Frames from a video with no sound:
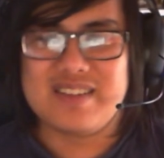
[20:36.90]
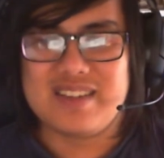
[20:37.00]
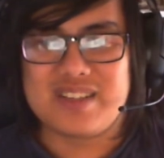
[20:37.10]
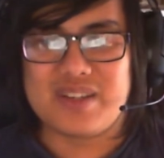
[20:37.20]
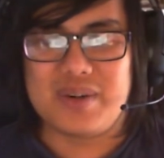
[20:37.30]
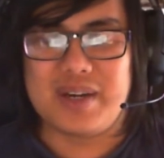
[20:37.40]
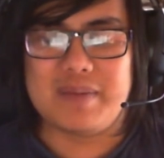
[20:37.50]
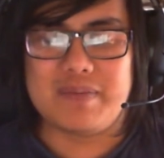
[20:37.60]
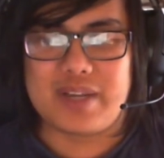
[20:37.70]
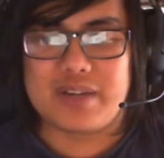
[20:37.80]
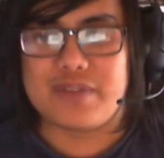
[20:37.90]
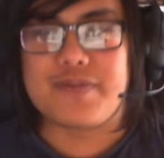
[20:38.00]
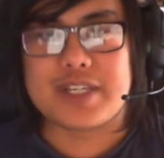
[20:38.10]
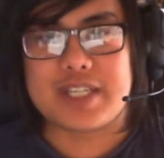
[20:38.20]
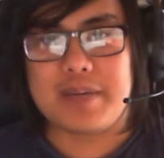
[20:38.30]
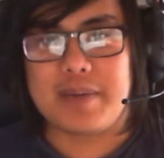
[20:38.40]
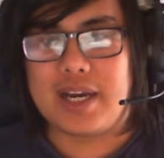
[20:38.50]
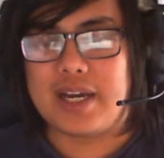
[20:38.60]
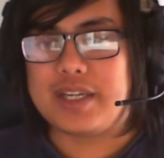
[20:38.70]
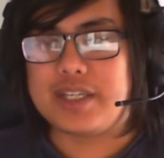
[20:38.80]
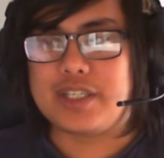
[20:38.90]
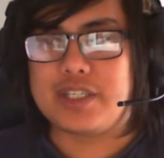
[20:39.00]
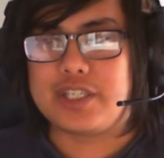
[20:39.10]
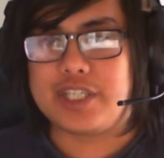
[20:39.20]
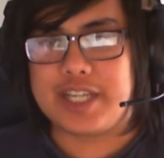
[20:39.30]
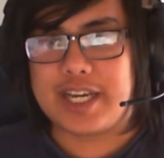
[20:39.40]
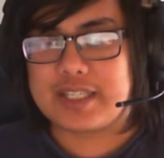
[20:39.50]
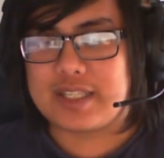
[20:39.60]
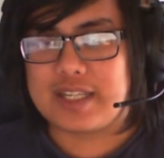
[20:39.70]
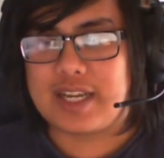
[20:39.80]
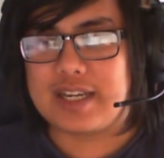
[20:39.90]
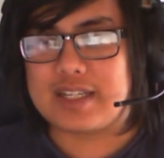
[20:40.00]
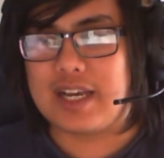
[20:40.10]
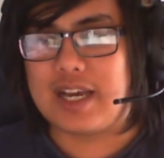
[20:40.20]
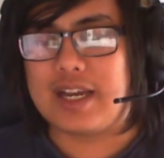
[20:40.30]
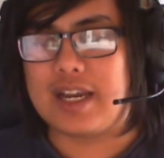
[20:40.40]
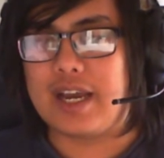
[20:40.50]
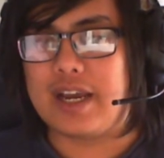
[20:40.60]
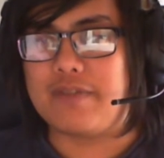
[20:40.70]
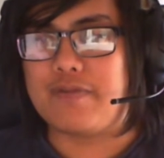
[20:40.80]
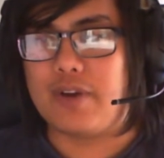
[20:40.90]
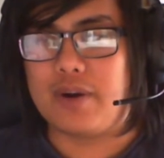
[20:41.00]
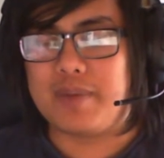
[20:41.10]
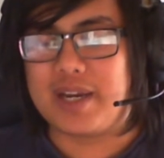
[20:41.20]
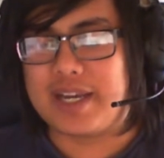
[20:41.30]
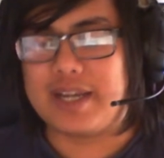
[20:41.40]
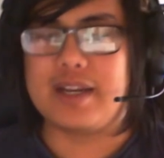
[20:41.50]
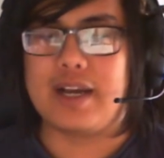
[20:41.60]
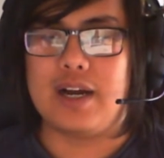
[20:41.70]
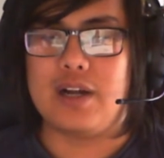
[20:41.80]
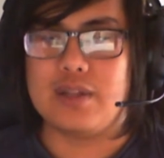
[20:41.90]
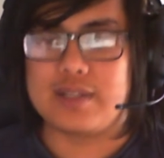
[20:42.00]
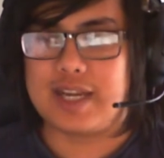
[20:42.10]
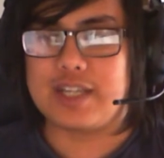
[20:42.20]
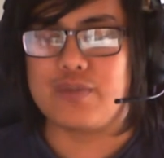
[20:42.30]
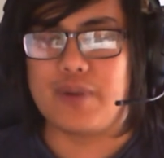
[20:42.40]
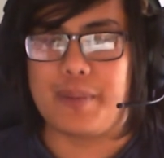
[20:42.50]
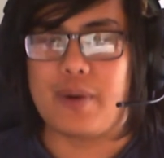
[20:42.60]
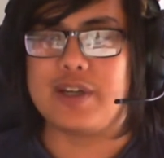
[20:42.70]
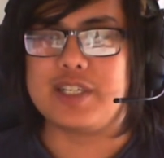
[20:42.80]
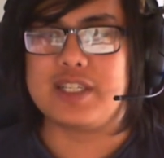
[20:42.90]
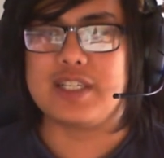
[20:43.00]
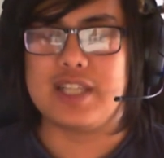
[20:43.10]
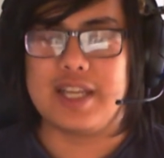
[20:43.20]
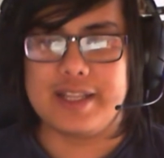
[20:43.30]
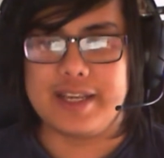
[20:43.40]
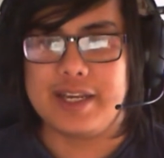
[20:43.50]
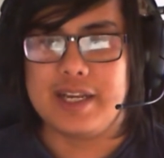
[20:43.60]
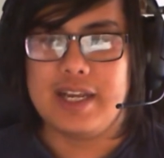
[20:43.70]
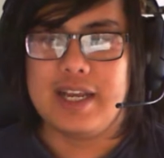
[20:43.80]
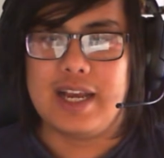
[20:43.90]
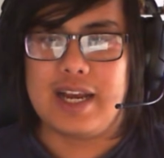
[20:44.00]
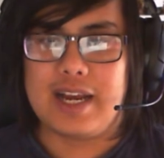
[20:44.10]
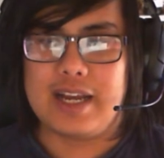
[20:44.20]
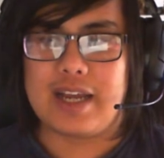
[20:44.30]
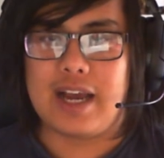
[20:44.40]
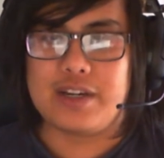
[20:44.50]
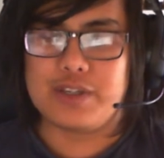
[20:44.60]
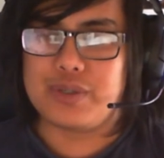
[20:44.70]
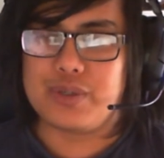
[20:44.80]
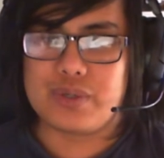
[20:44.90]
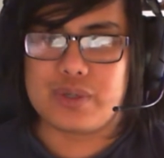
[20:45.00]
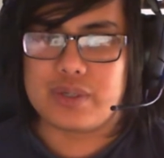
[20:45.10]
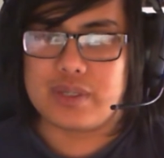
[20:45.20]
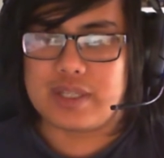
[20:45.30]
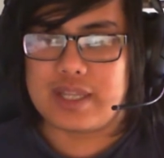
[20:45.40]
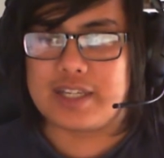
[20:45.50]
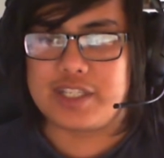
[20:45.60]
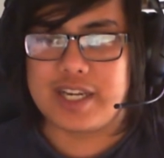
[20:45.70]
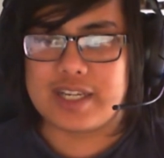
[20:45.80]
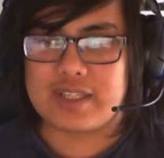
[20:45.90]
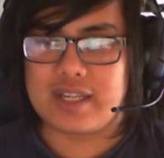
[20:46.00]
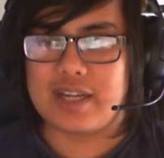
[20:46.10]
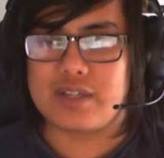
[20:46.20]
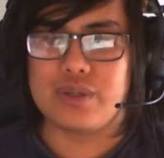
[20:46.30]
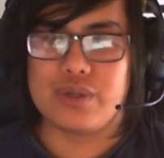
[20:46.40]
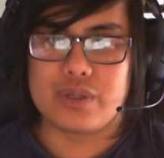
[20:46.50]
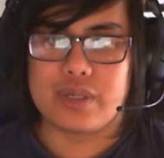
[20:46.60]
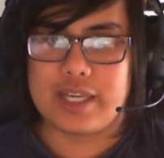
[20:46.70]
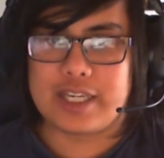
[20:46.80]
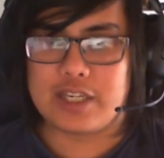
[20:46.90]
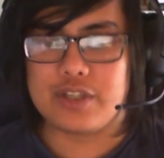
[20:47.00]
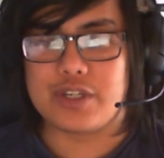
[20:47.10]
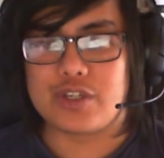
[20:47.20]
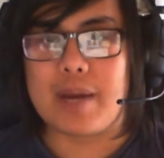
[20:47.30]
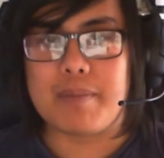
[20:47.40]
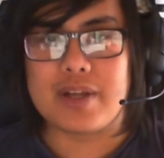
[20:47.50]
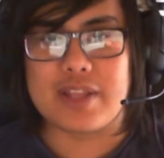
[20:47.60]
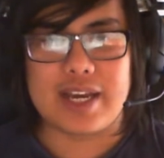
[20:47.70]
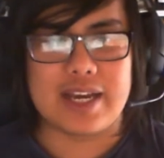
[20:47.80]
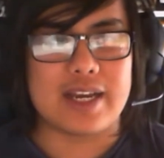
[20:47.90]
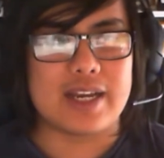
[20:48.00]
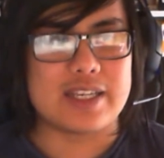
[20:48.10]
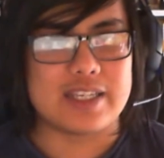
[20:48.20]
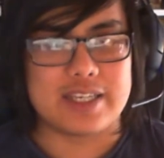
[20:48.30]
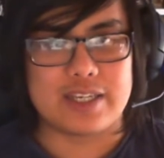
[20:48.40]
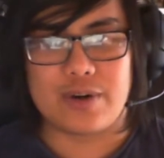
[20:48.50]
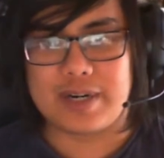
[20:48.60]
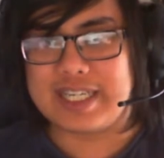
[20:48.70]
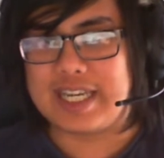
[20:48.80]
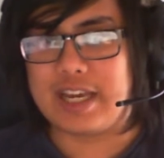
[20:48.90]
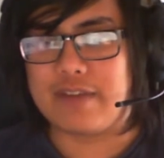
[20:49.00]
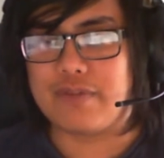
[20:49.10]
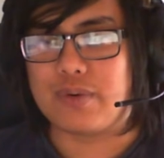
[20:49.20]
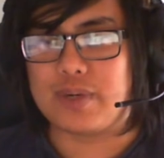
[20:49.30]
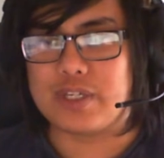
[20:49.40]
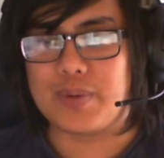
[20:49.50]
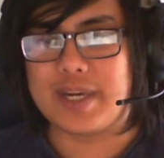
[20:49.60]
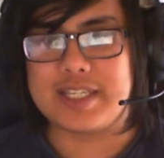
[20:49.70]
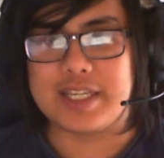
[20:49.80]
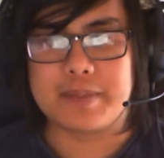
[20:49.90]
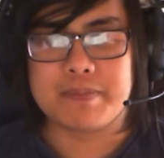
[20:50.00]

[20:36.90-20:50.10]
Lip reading: So that was the first time I GX'd attacked. And I thought in my head, I'll attach a Rainbow Energy to Lele. And I'll use that GX attack to heal the Drampa that he already hit for 120.